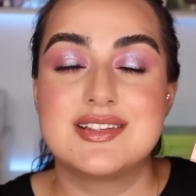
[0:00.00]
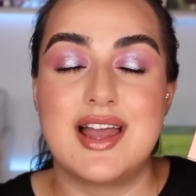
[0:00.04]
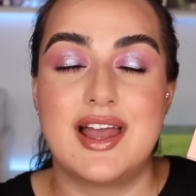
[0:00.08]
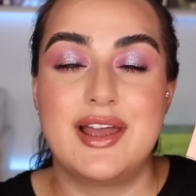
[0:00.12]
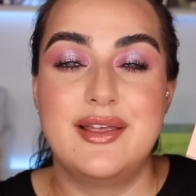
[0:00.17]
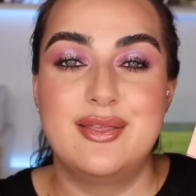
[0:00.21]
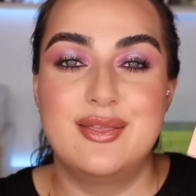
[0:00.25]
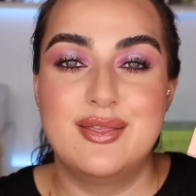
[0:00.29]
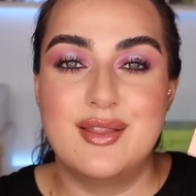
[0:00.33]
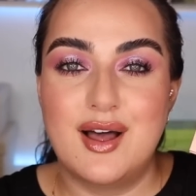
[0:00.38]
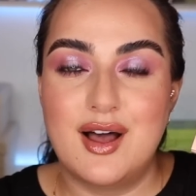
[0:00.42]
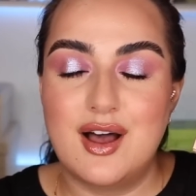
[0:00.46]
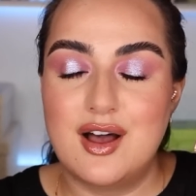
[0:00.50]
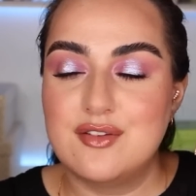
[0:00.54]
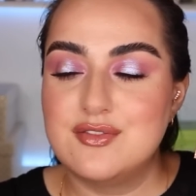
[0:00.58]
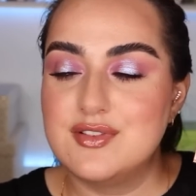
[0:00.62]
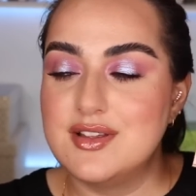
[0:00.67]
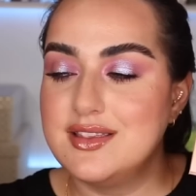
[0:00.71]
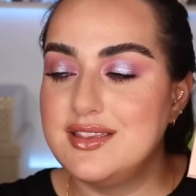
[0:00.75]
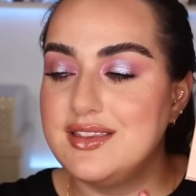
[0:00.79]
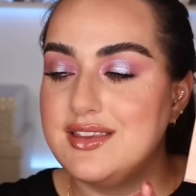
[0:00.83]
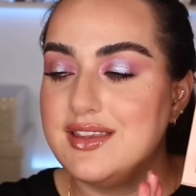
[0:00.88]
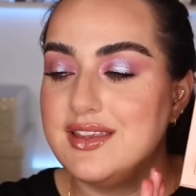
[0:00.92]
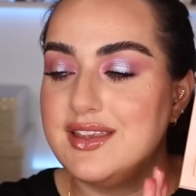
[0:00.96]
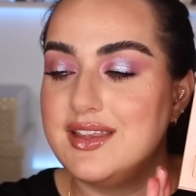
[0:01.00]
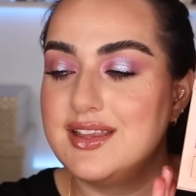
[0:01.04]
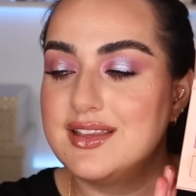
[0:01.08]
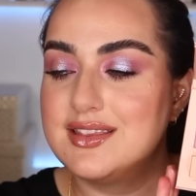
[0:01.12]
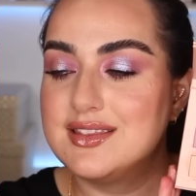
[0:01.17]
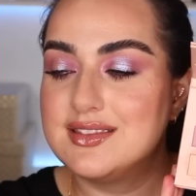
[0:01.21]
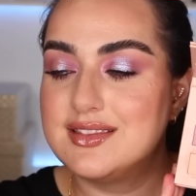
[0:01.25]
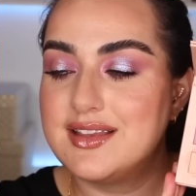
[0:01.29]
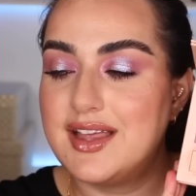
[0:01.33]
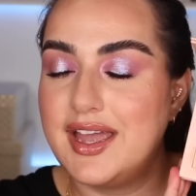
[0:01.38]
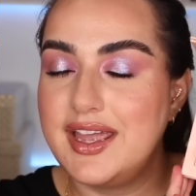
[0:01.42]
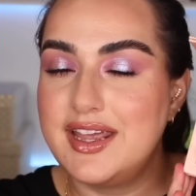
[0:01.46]
I love the
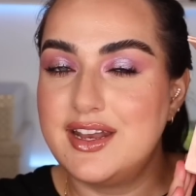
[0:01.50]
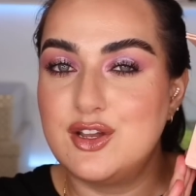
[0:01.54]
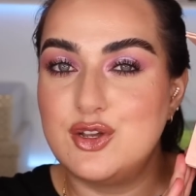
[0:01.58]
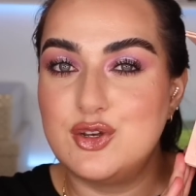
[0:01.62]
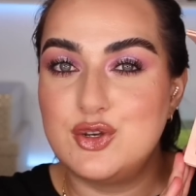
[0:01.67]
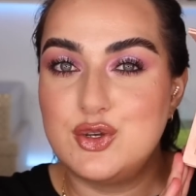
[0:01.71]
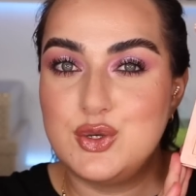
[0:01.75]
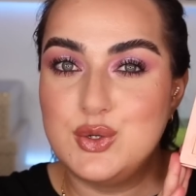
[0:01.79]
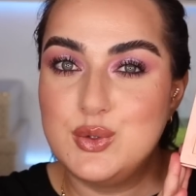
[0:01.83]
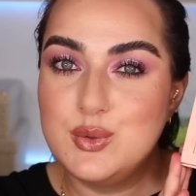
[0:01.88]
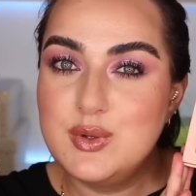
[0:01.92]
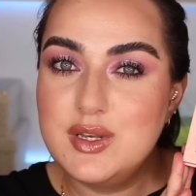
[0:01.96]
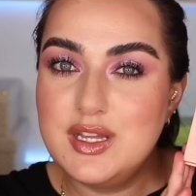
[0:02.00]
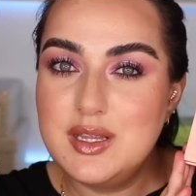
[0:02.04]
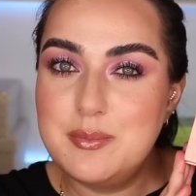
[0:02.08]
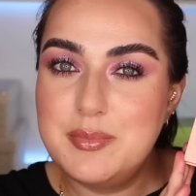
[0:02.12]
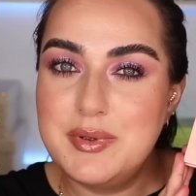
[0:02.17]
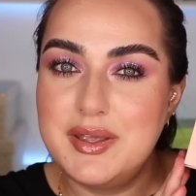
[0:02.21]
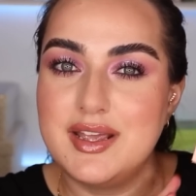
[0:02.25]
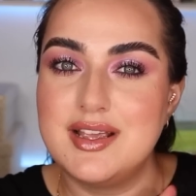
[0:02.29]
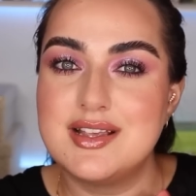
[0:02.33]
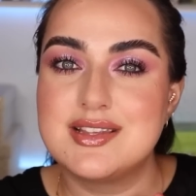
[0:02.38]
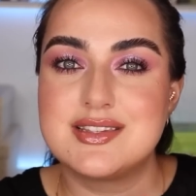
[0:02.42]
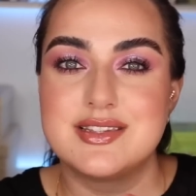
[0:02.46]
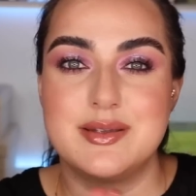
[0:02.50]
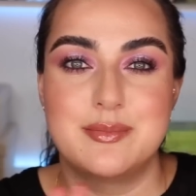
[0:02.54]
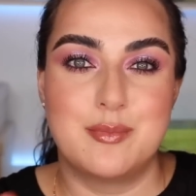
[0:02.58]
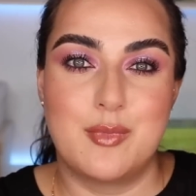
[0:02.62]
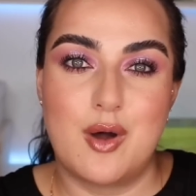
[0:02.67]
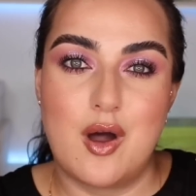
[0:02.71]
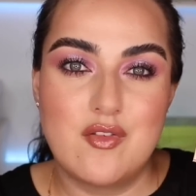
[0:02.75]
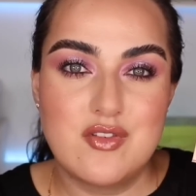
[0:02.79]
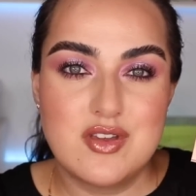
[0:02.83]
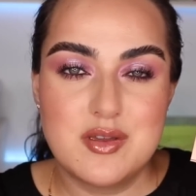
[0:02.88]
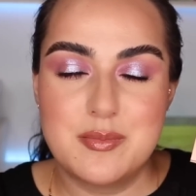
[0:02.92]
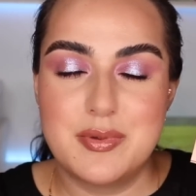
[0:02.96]
light nudie pinks, the
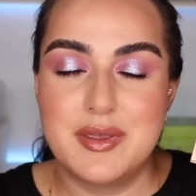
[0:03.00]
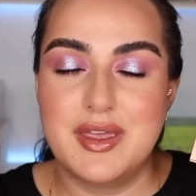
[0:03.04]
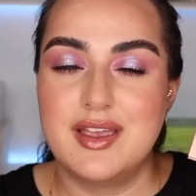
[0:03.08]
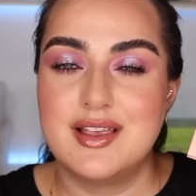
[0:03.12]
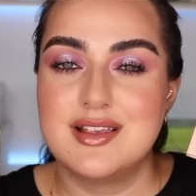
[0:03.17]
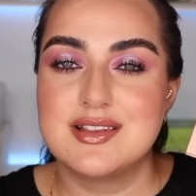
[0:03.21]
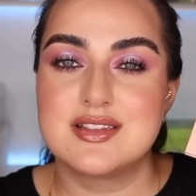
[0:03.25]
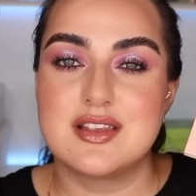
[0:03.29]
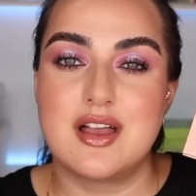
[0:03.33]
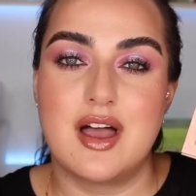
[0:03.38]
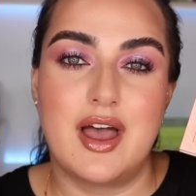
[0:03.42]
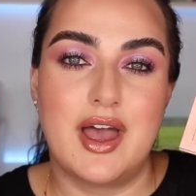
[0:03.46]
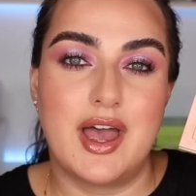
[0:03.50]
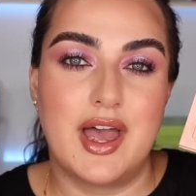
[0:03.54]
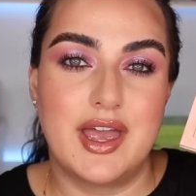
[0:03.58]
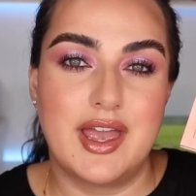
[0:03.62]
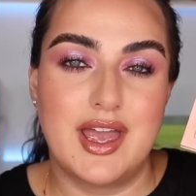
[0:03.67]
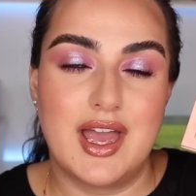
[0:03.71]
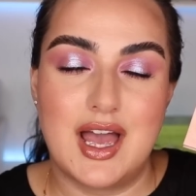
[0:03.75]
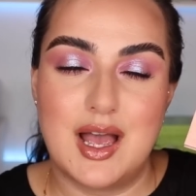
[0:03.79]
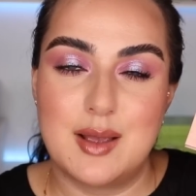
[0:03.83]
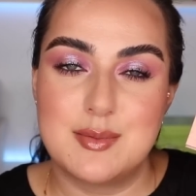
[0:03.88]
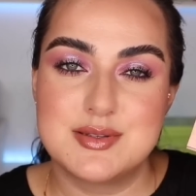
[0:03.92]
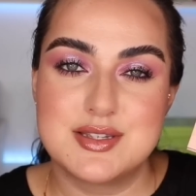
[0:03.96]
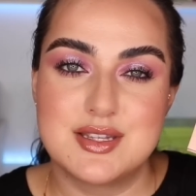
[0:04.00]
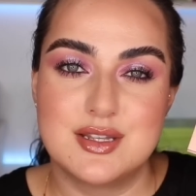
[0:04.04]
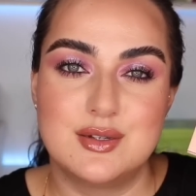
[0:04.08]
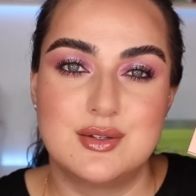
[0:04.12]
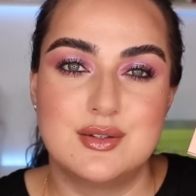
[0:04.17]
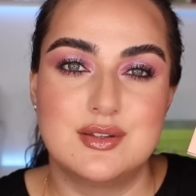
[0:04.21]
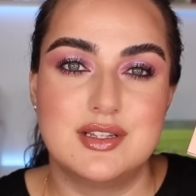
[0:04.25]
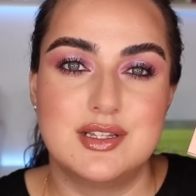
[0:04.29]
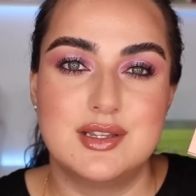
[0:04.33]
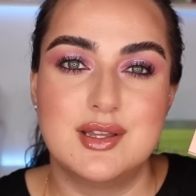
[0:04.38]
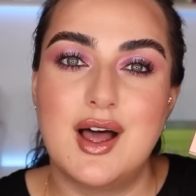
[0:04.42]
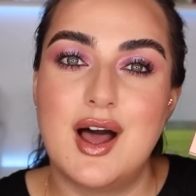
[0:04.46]
mauvey pinks I
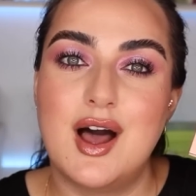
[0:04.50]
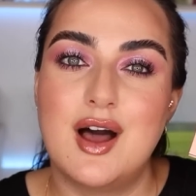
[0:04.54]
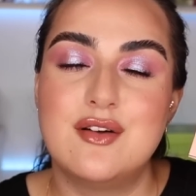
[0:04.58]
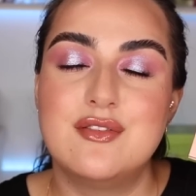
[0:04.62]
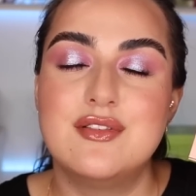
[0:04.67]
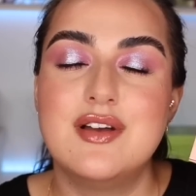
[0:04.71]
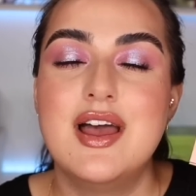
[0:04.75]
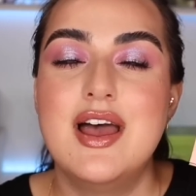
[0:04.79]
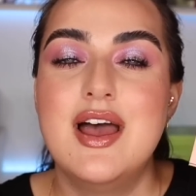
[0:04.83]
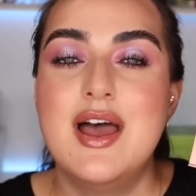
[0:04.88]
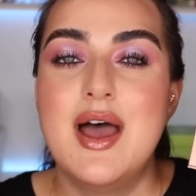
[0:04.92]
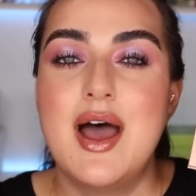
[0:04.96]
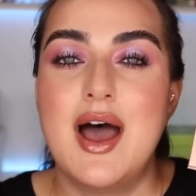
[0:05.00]
absolutely love,